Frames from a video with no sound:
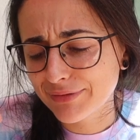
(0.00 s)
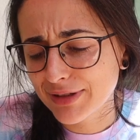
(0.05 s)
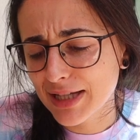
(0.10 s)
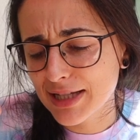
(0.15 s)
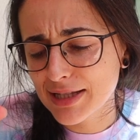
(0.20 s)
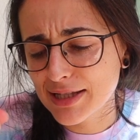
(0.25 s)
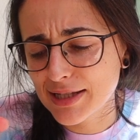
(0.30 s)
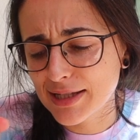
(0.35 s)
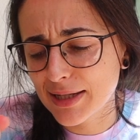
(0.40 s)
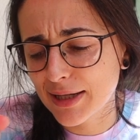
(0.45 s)

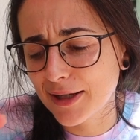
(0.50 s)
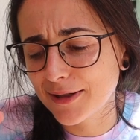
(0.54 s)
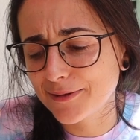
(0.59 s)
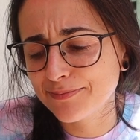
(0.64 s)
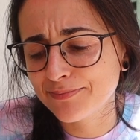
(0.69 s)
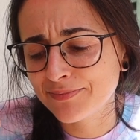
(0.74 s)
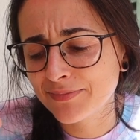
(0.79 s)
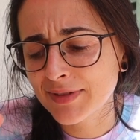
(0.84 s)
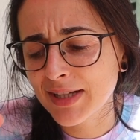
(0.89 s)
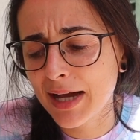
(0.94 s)
And
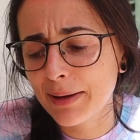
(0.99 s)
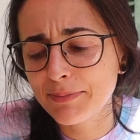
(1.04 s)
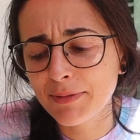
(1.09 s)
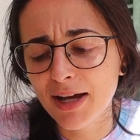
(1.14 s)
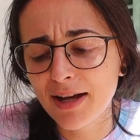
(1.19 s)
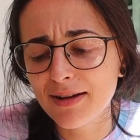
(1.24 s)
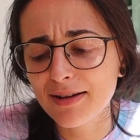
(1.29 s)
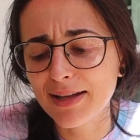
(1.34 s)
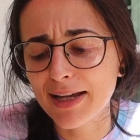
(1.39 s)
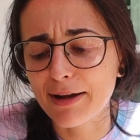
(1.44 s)
so I'm
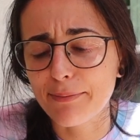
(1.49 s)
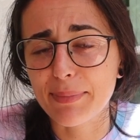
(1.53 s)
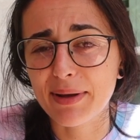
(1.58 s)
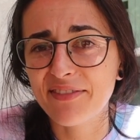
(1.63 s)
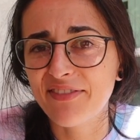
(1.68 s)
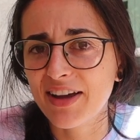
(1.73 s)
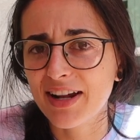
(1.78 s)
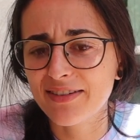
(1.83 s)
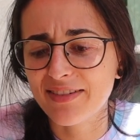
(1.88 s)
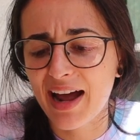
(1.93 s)
not like a
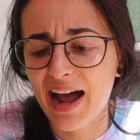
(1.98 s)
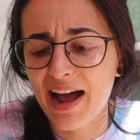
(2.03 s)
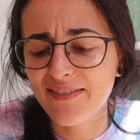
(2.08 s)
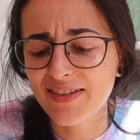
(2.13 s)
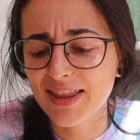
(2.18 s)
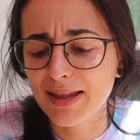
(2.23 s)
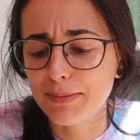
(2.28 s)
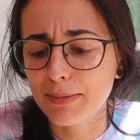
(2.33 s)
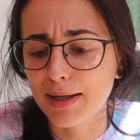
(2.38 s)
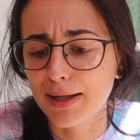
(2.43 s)
big fan of
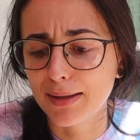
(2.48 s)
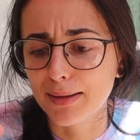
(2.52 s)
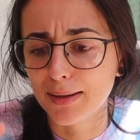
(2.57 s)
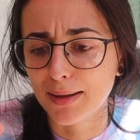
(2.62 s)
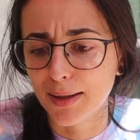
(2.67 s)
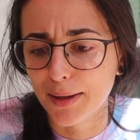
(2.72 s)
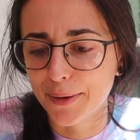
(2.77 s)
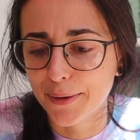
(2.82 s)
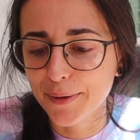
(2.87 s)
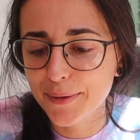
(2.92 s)
having them
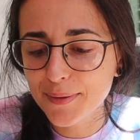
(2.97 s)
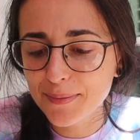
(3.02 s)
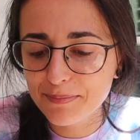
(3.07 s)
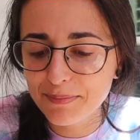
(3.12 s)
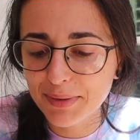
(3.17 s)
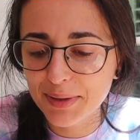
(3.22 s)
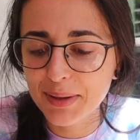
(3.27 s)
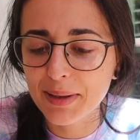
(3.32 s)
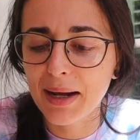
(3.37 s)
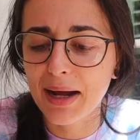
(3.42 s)
alone,
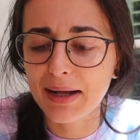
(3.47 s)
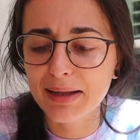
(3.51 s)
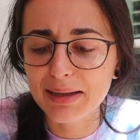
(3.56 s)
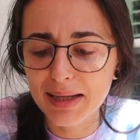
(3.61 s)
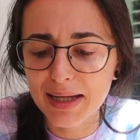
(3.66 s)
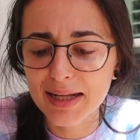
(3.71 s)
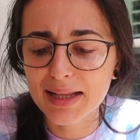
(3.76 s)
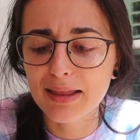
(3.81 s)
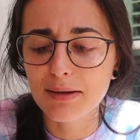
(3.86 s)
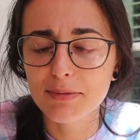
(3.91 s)
but I
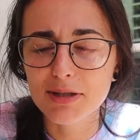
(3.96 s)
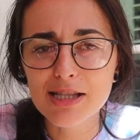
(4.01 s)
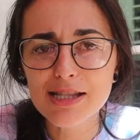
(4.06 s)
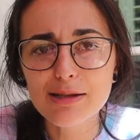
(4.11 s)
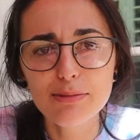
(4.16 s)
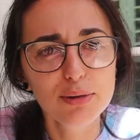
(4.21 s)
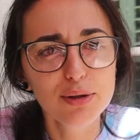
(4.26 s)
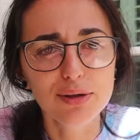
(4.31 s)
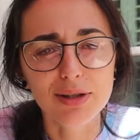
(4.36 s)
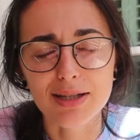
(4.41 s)
like them in
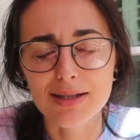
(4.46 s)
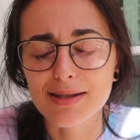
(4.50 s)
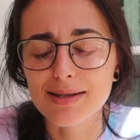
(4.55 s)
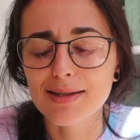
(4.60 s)
smoothies.